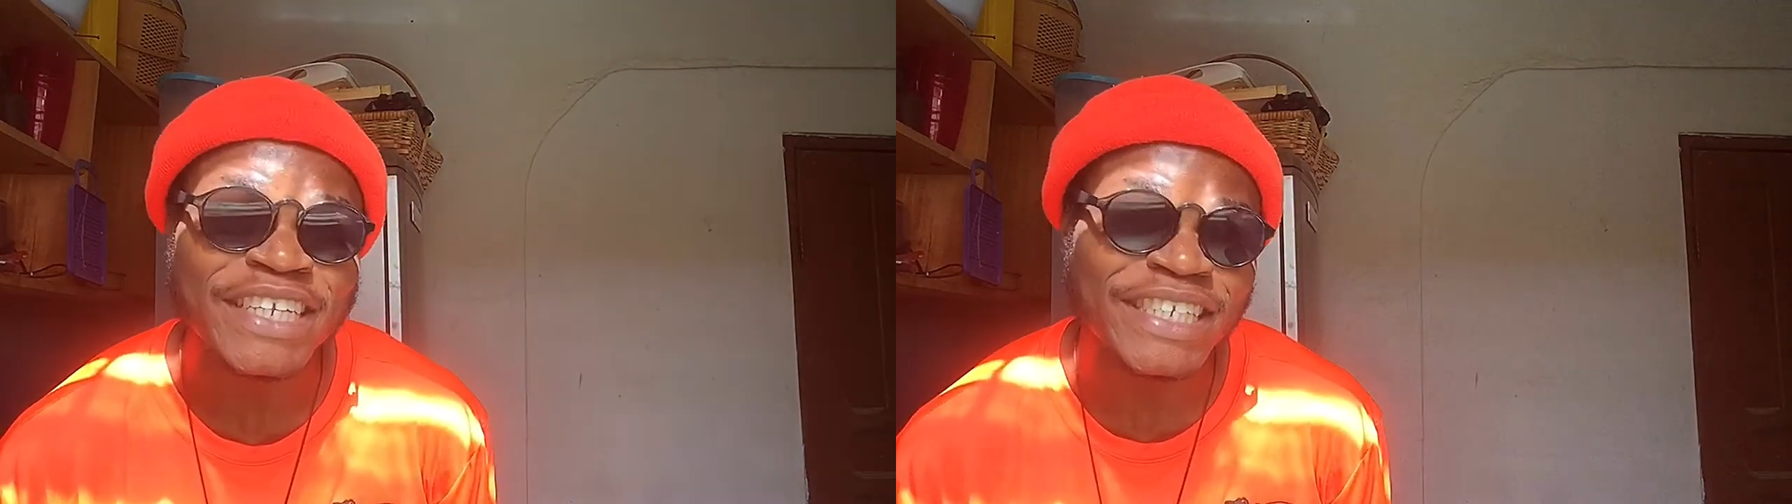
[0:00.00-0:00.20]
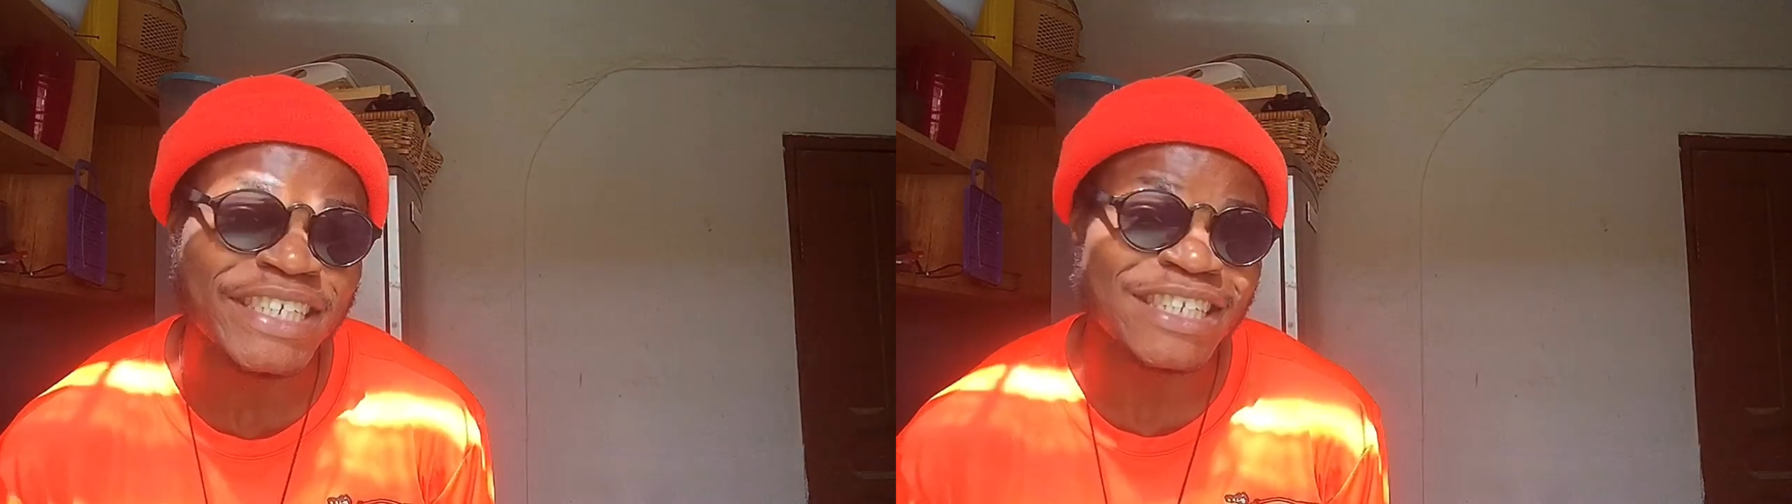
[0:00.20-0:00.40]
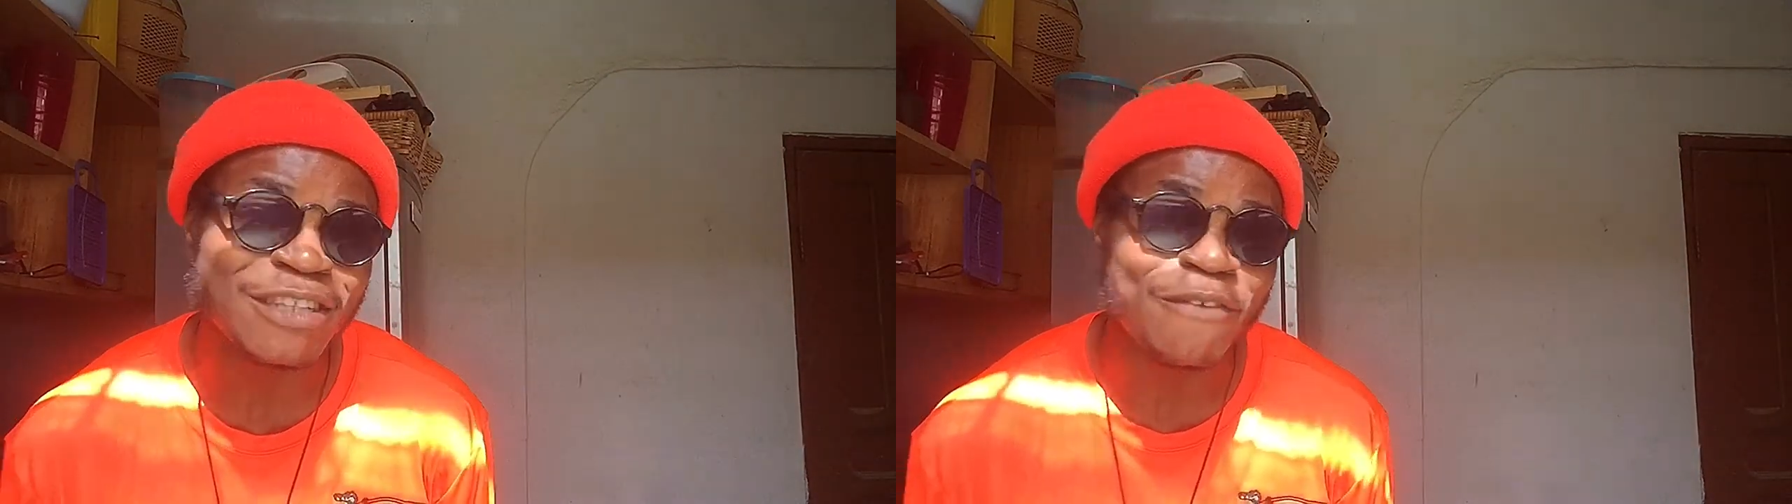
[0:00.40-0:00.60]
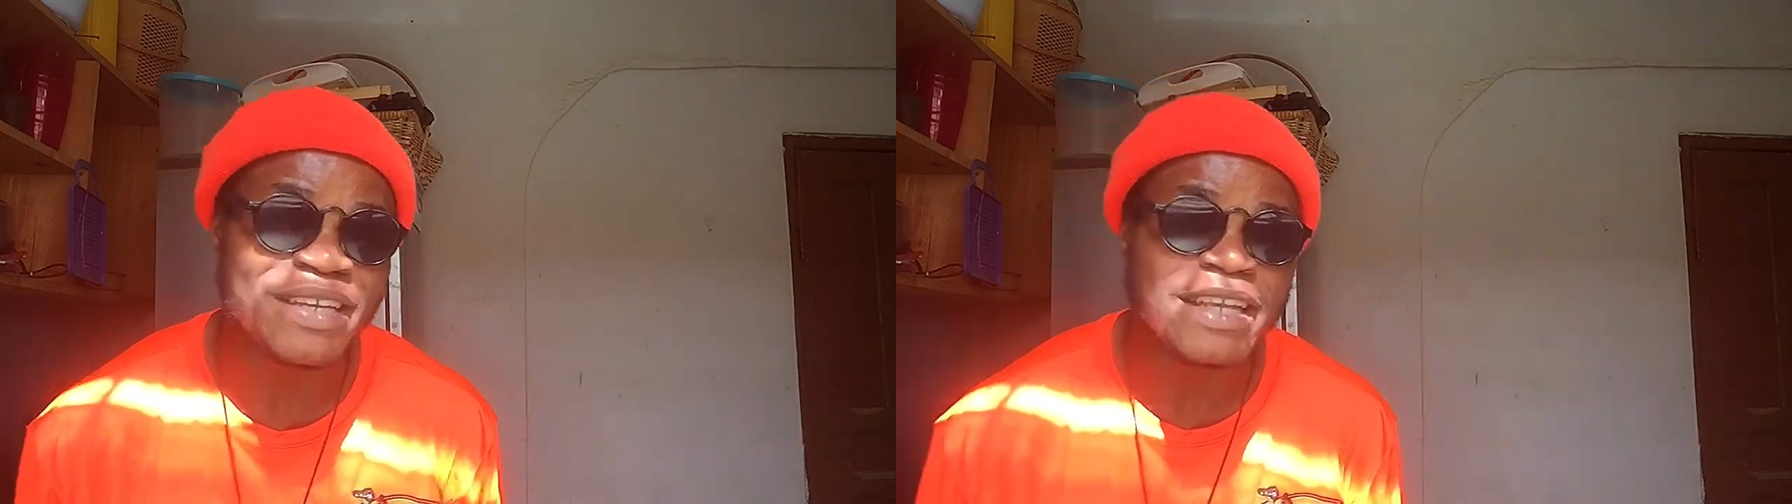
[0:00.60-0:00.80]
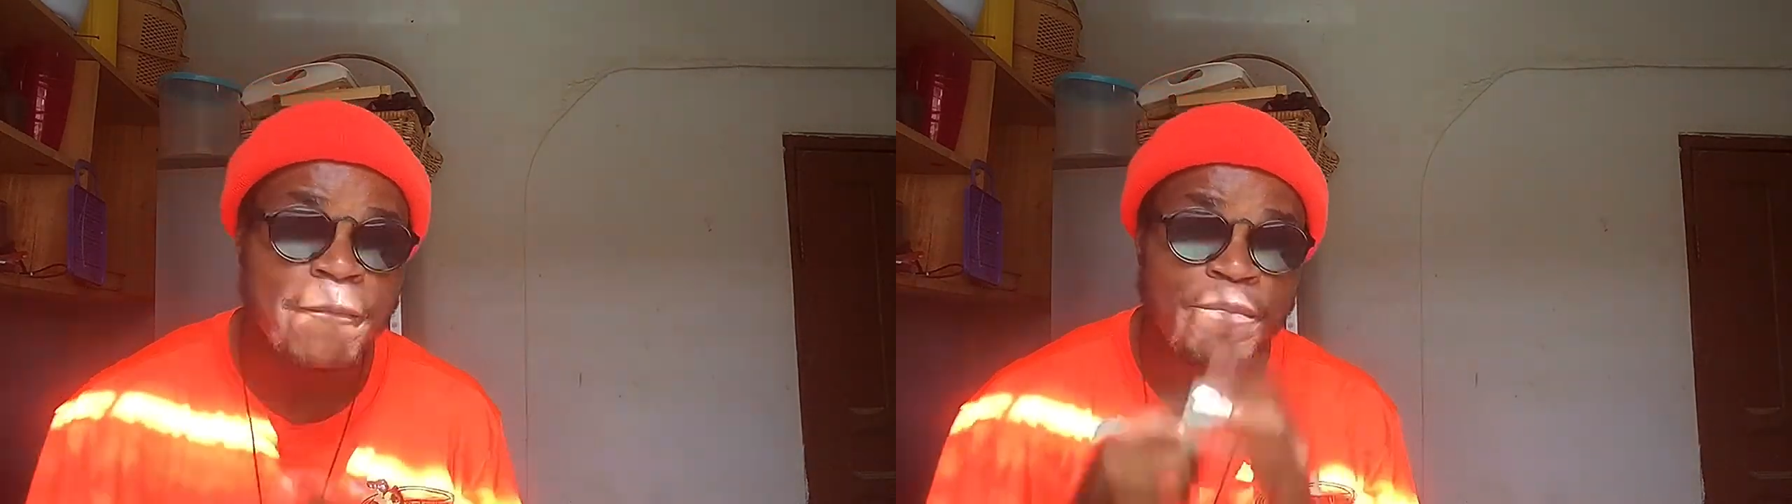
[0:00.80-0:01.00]
the gist of the
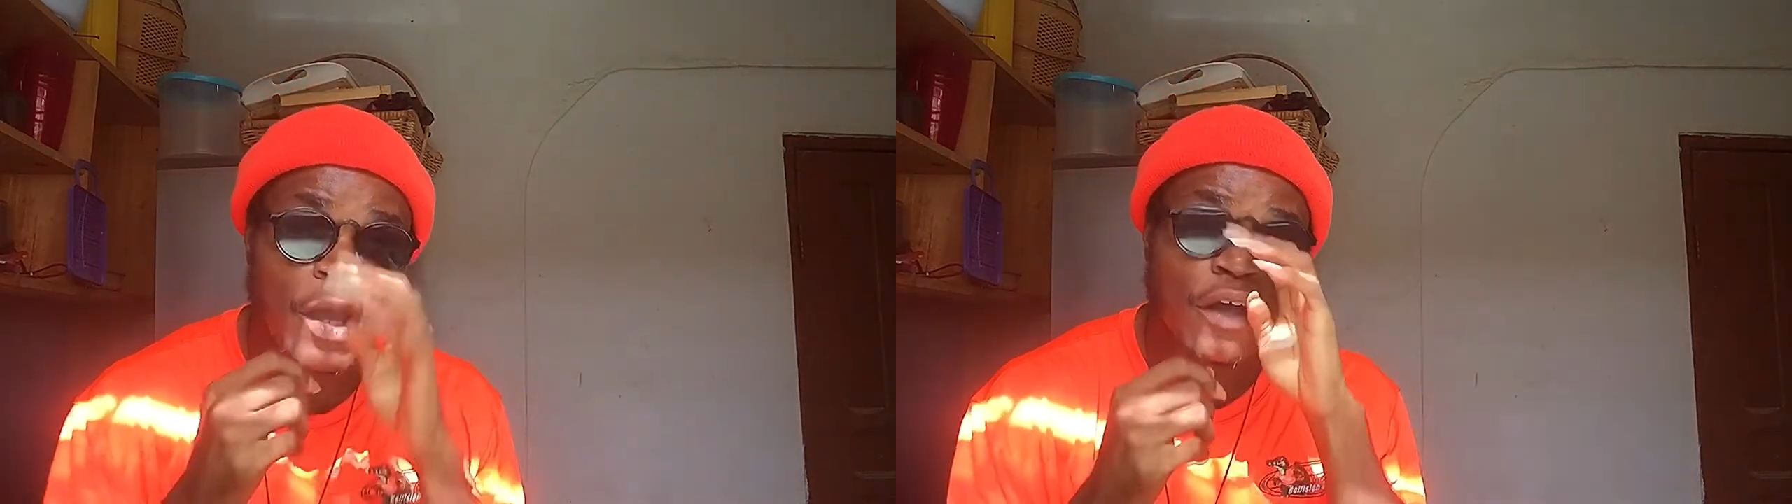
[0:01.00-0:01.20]
day.